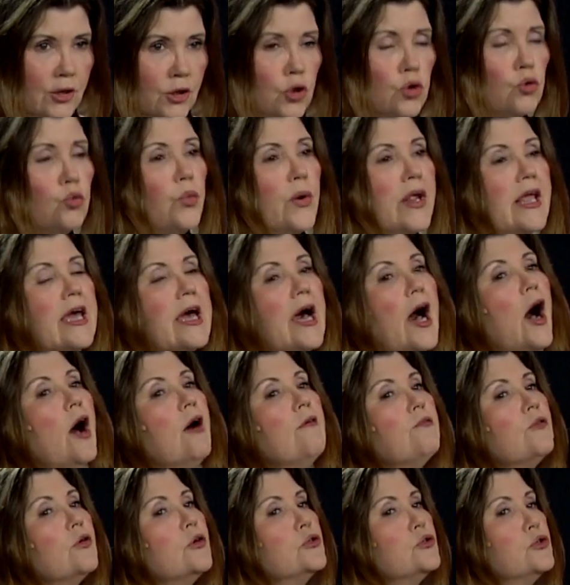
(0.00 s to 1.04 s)
You
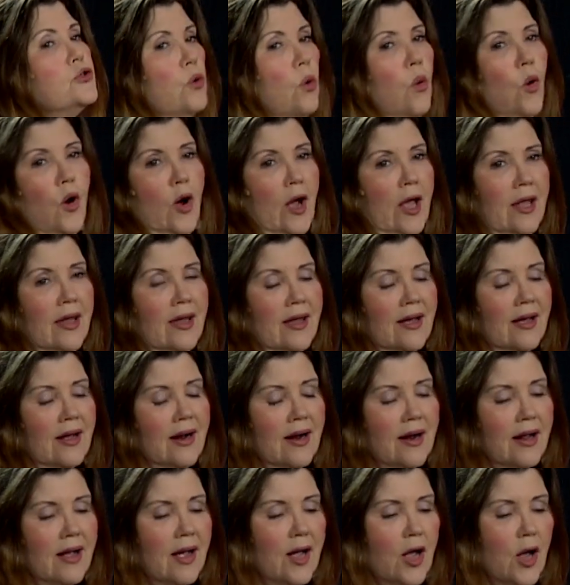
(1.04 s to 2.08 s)
recover joy
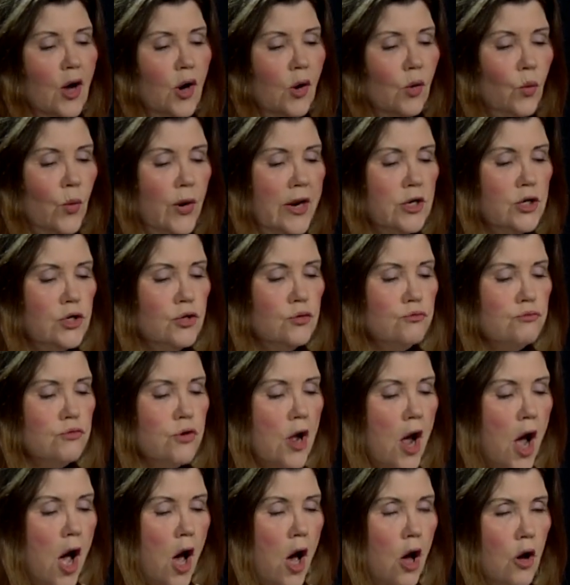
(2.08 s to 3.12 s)
when you
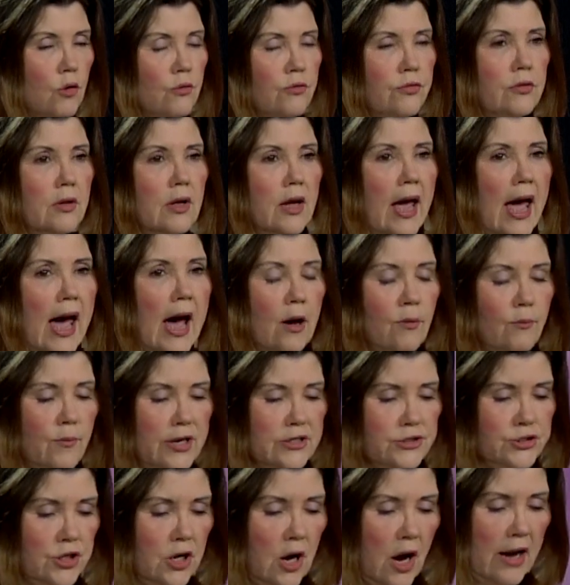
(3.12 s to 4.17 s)
know how
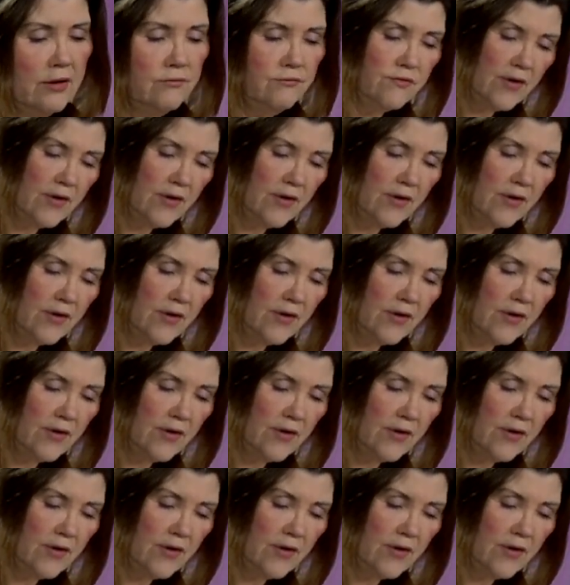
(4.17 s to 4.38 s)
much God